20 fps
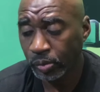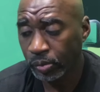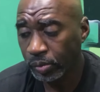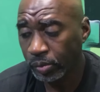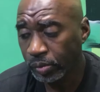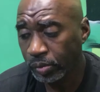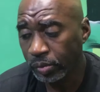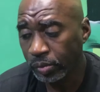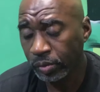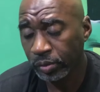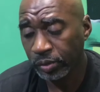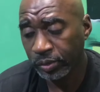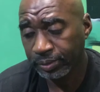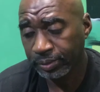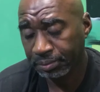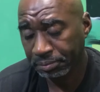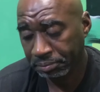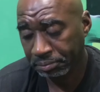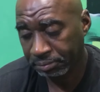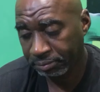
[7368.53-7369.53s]
So
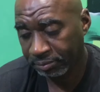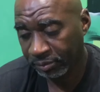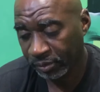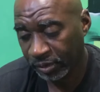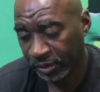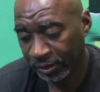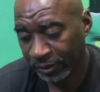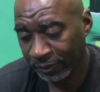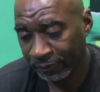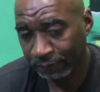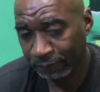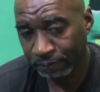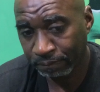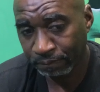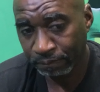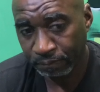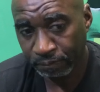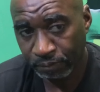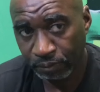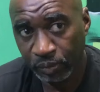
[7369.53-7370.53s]
Double Cup will be your
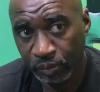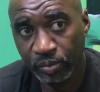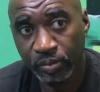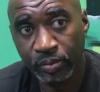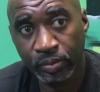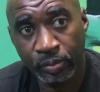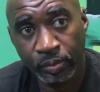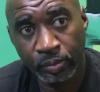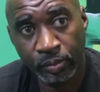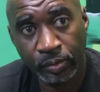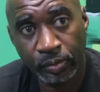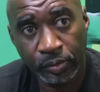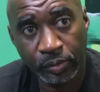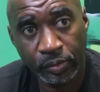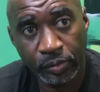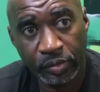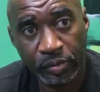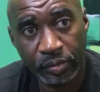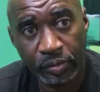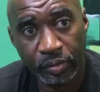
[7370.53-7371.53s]
third movie
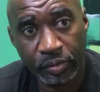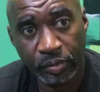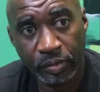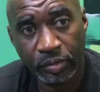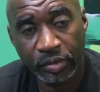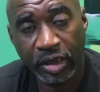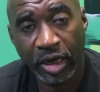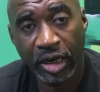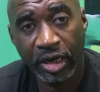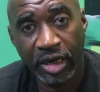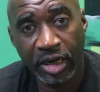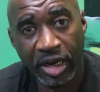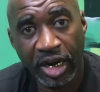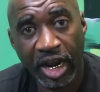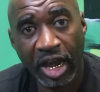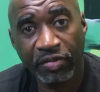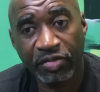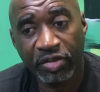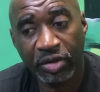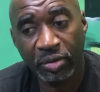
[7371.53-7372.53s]
mm-hmm. for sure. And
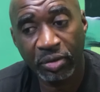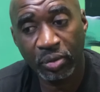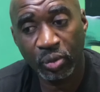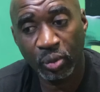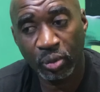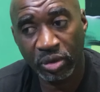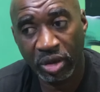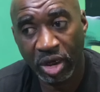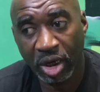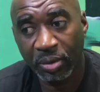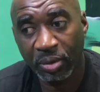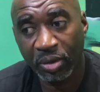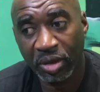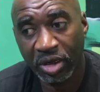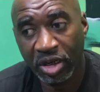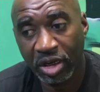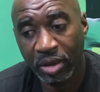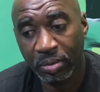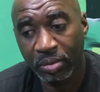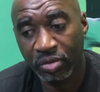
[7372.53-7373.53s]
then after
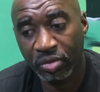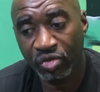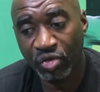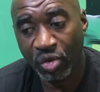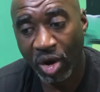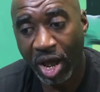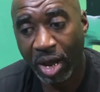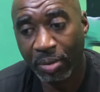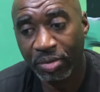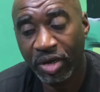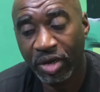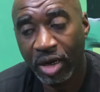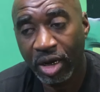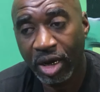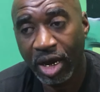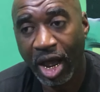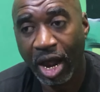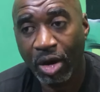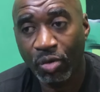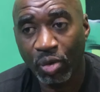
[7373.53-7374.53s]
Double Cup
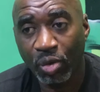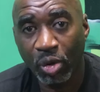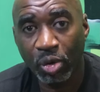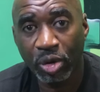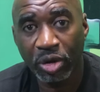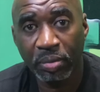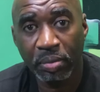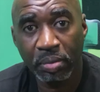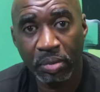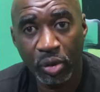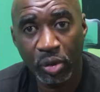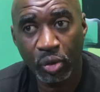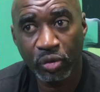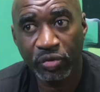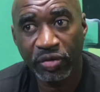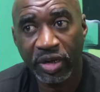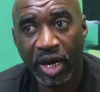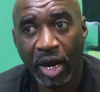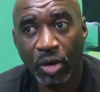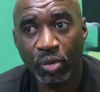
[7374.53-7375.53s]
dropped, I wrote a
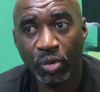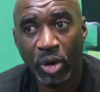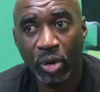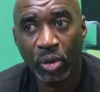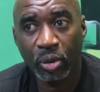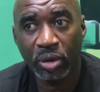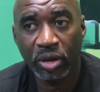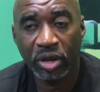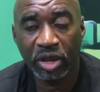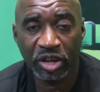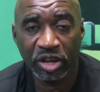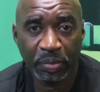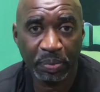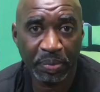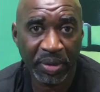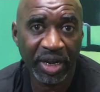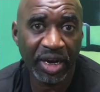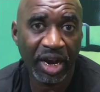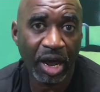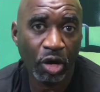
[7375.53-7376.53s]
movie. I wrote a
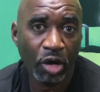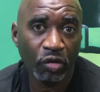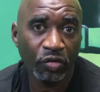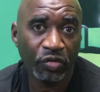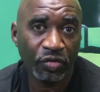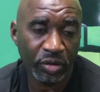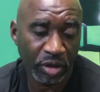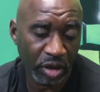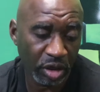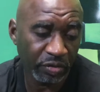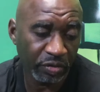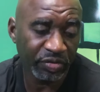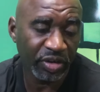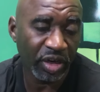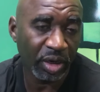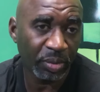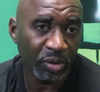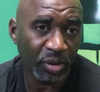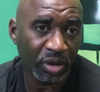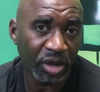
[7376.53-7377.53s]
spinoff
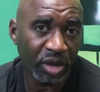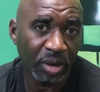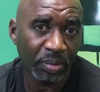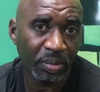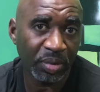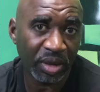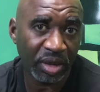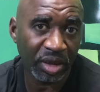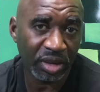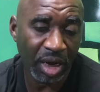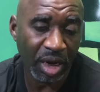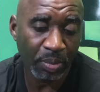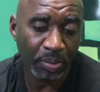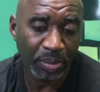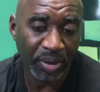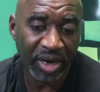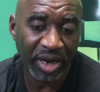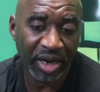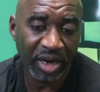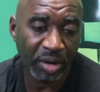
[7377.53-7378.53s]
of Double Cup because
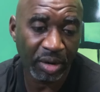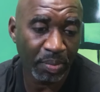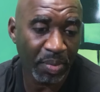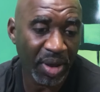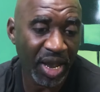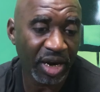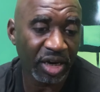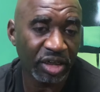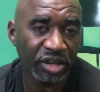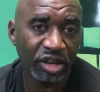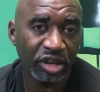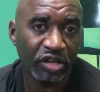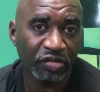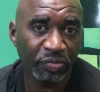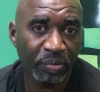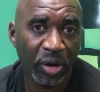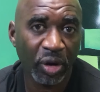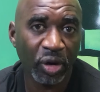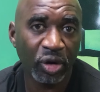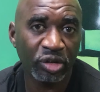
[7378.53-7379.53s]
I'm playing the
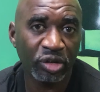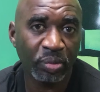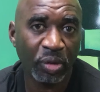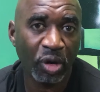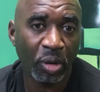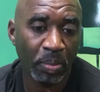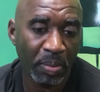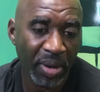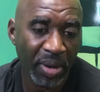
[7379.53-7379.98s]
manager of Burns,